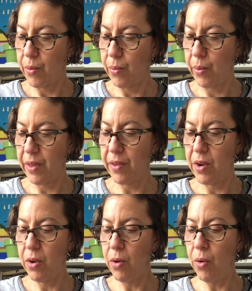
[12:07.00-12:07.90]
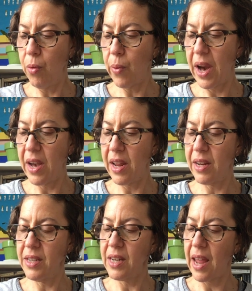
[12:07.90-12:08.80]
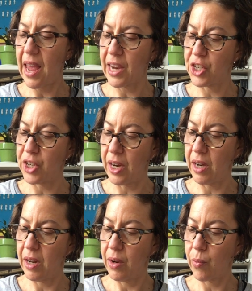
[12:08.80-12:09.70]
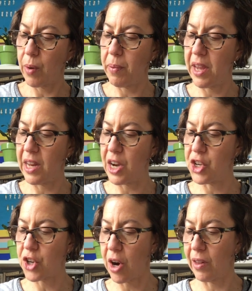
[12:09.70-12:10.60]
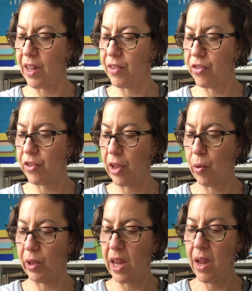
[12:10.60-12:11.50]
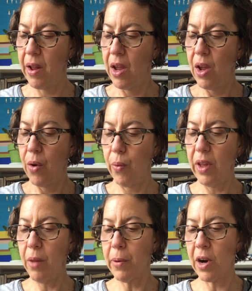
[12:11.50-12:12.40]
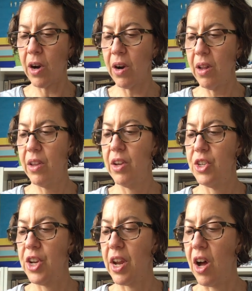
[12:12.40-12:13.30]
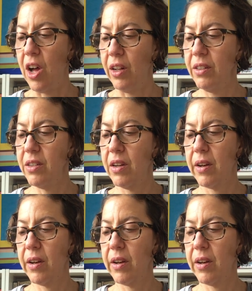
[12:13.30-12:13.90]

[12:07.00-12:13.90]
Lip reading: "With new radiant action," repeated Charlotte slowly. "Wilbur," she called.